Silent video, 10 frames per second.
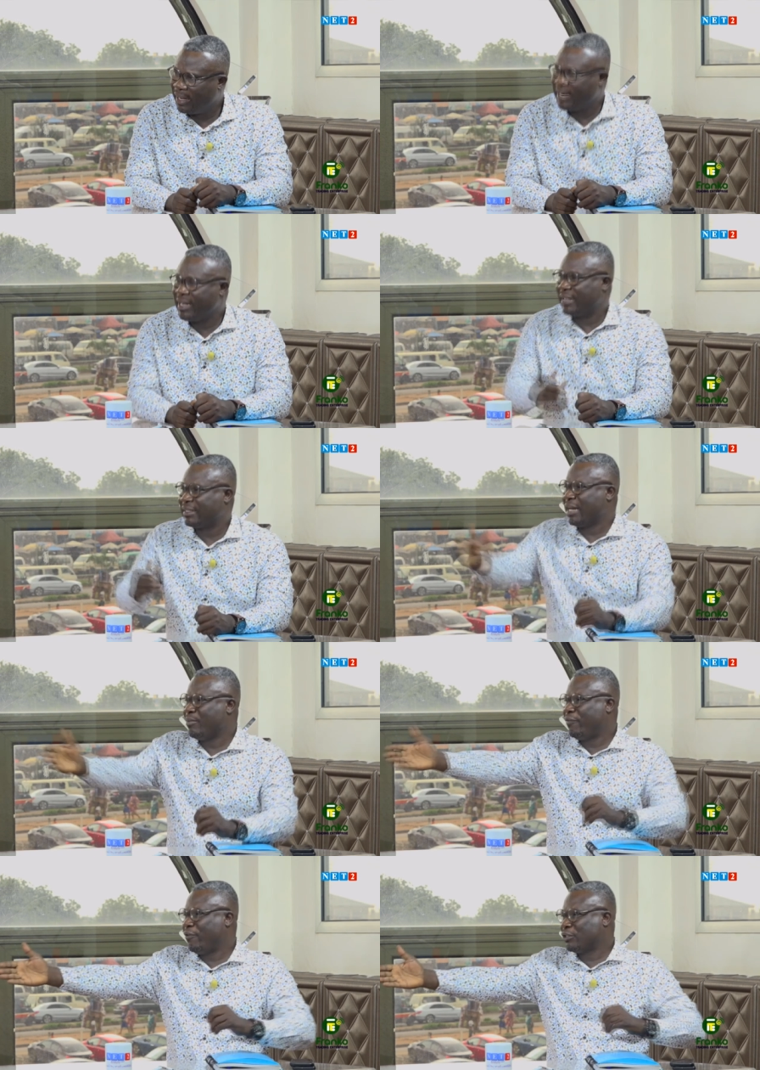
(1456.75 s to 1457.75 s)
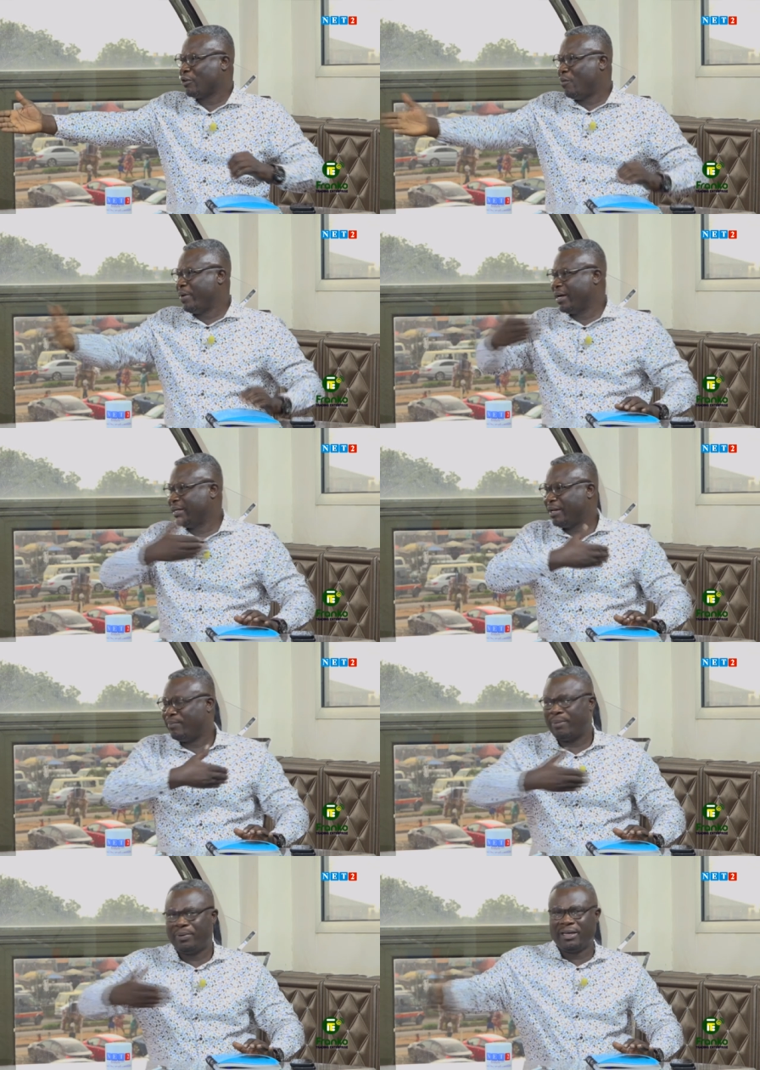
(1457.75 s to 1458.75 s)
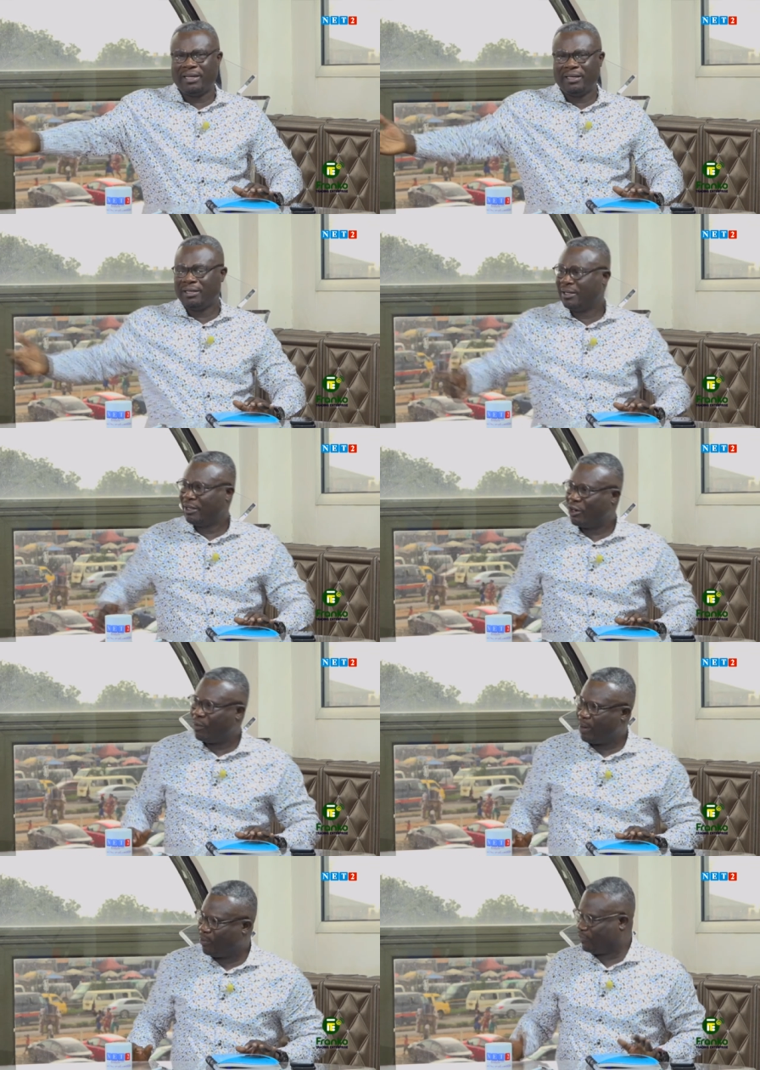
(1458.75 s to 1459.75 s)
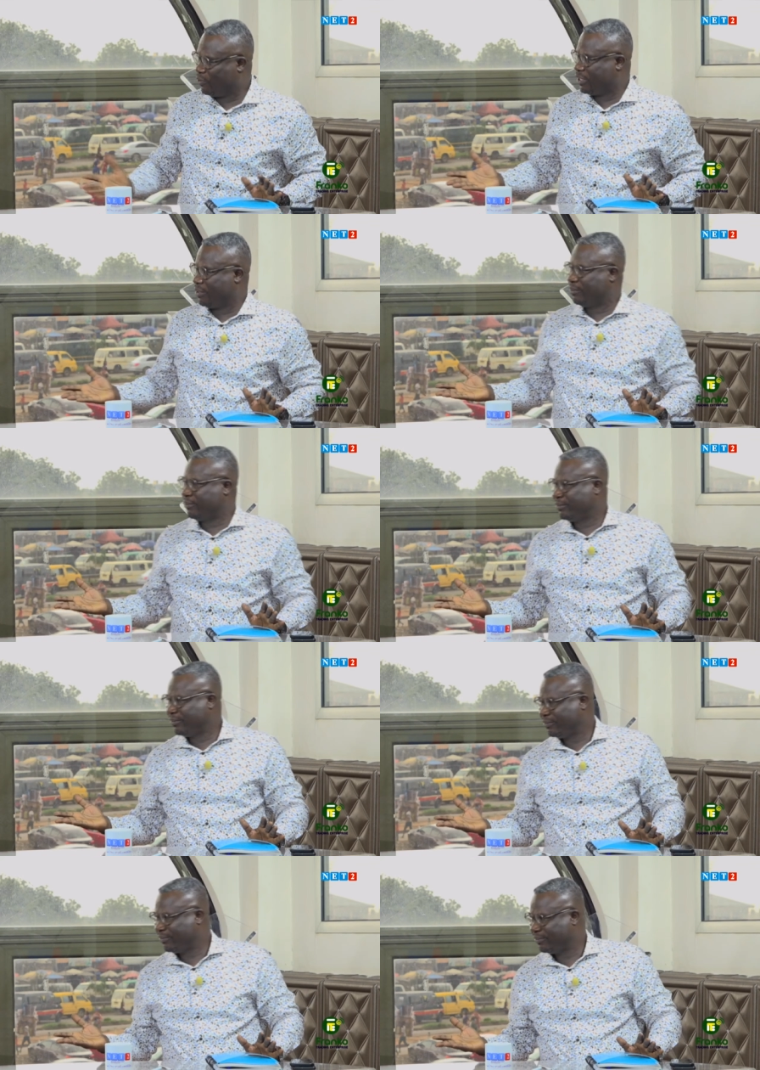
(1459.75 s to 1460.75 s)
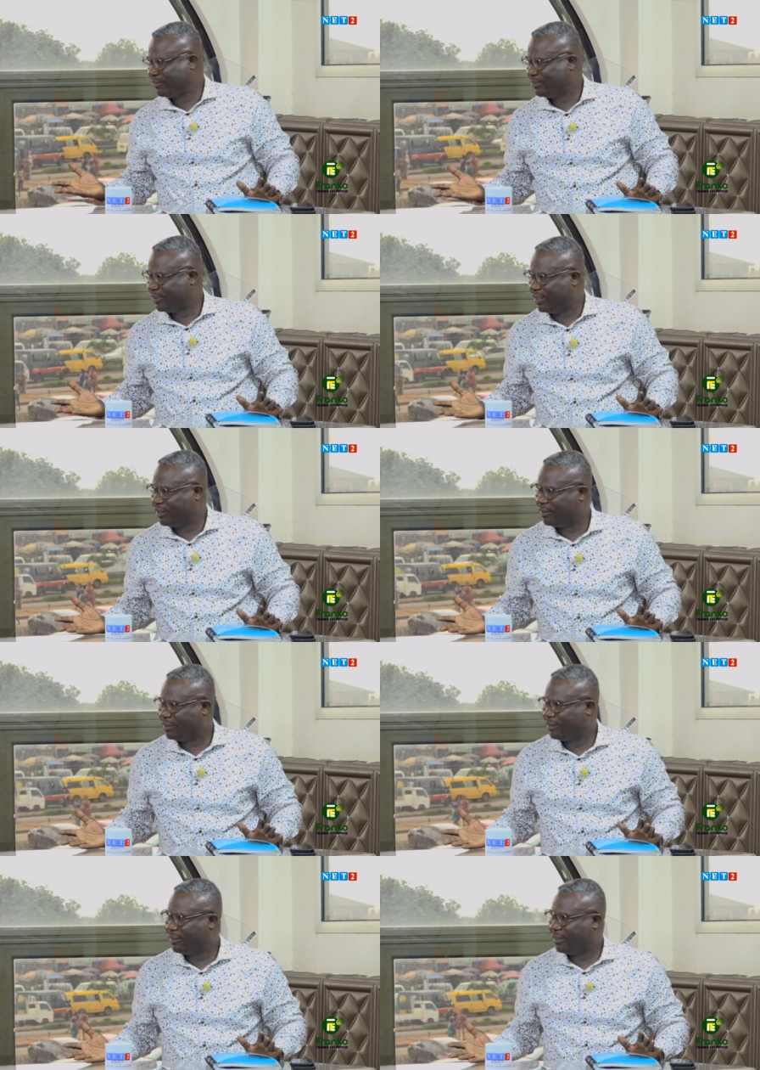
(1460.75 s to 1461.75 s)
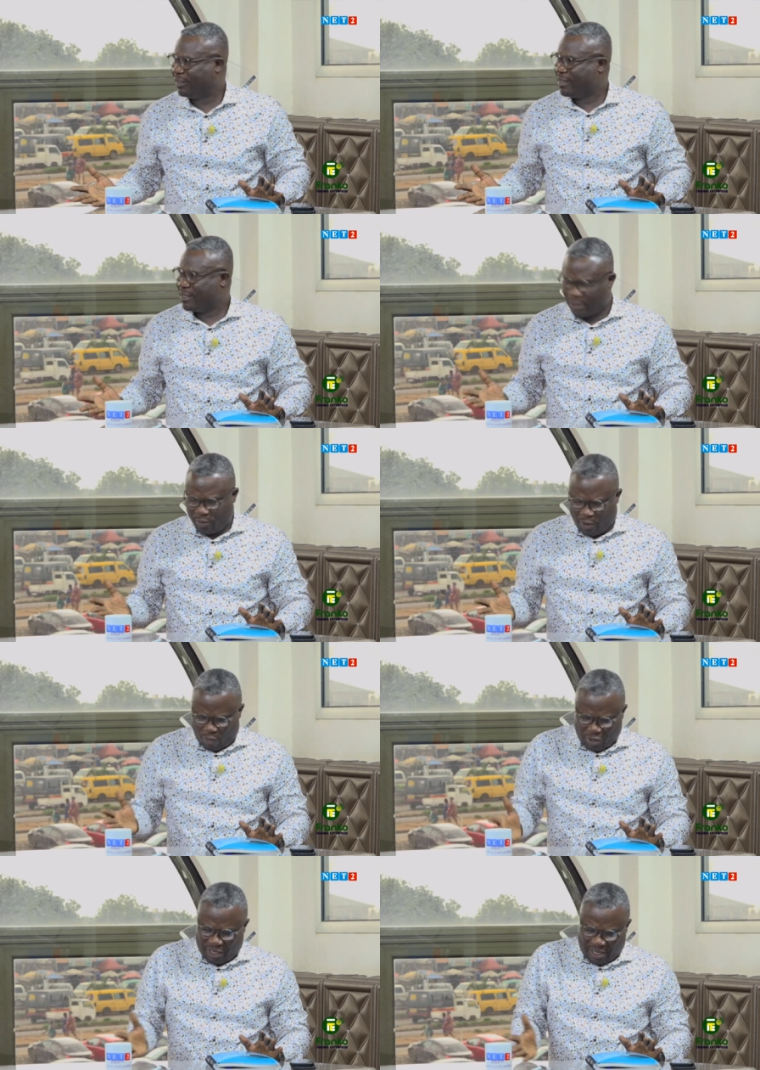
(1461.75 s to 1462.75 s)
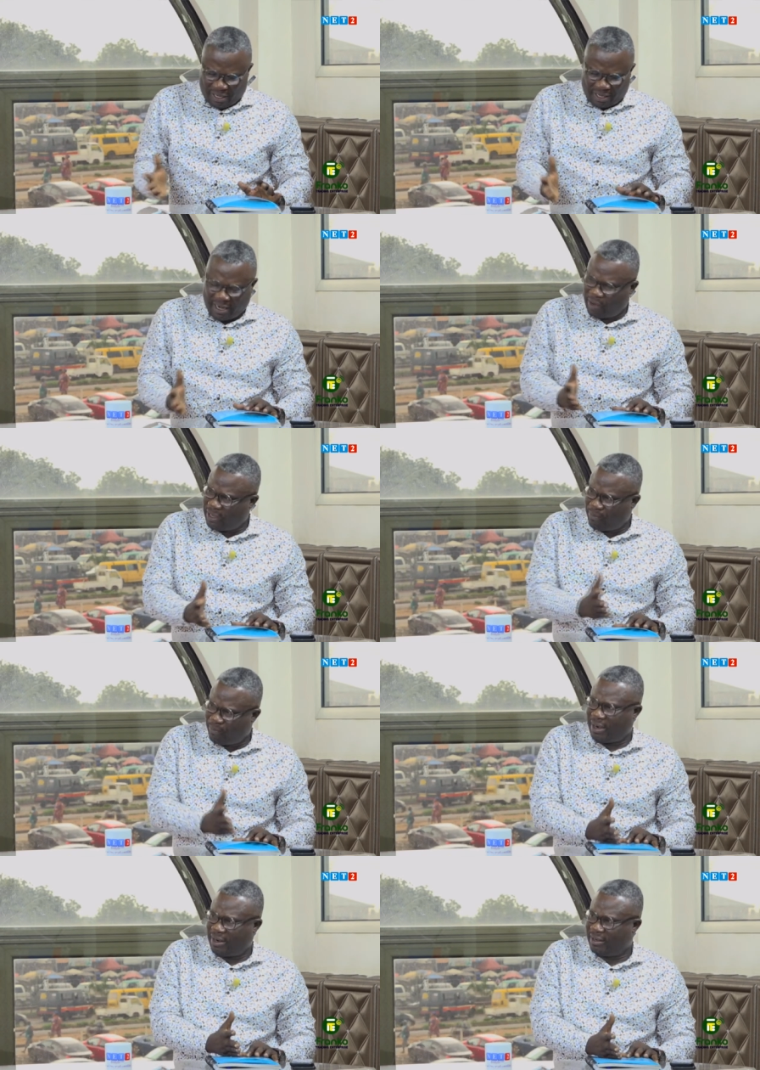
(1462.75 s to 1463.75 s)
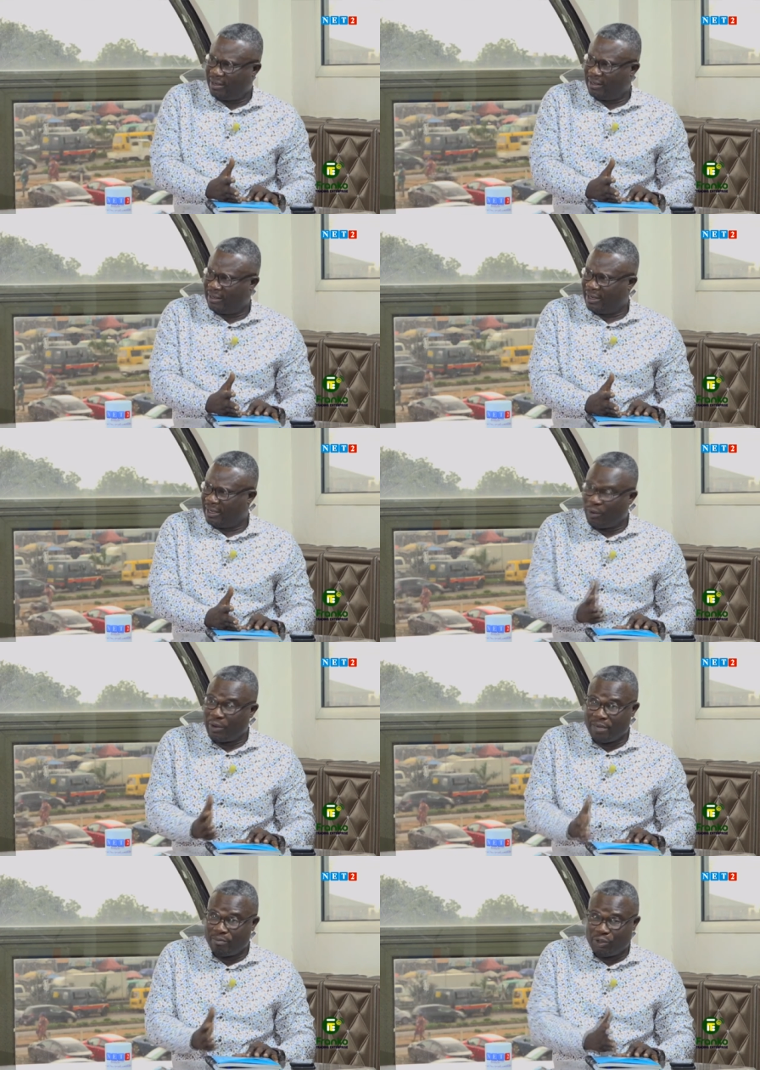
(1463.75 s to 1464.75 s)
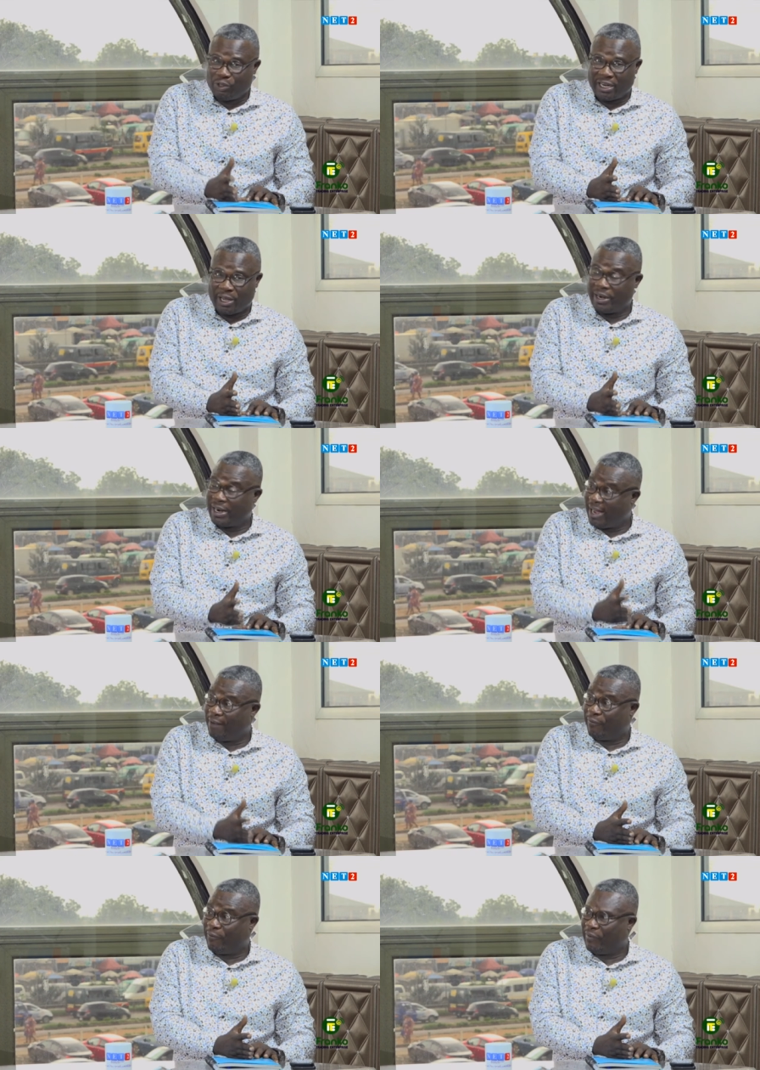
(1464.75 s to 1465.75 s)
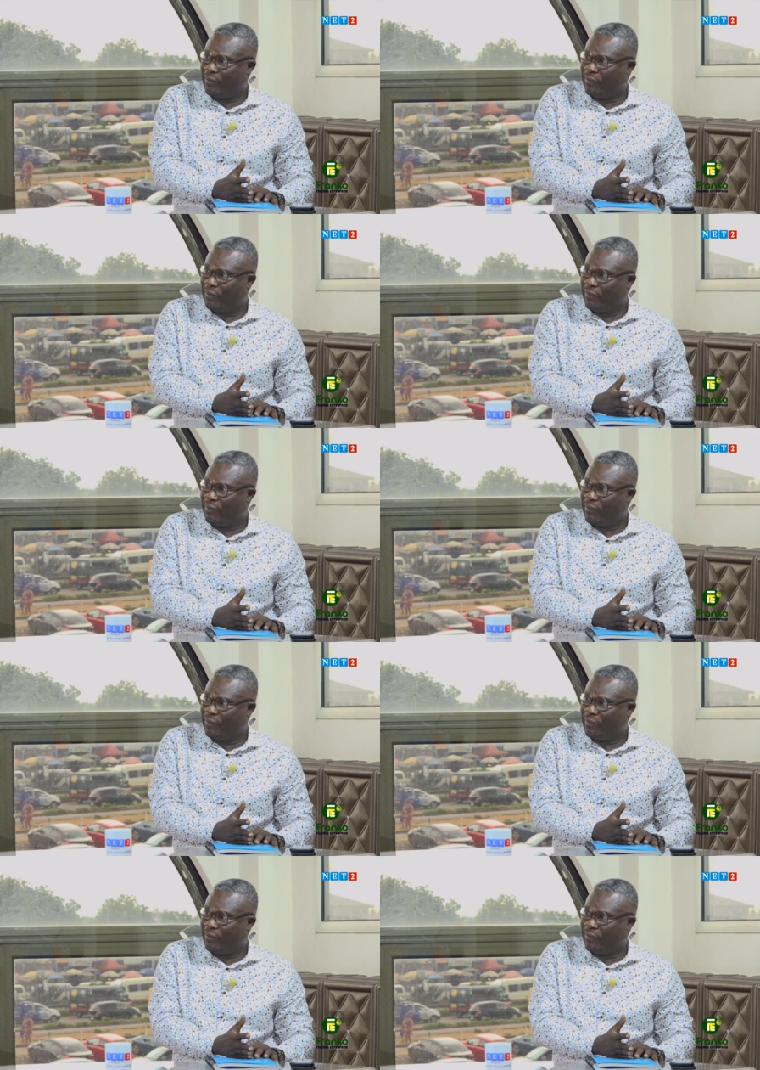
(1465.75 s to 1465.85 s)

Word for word: And he has done it before. So, on my Nebapani, on my bush for channel. Can it? Yeah. Yeah. So, Oye the Yera now in a bar. And now in a bush and now in a damfu.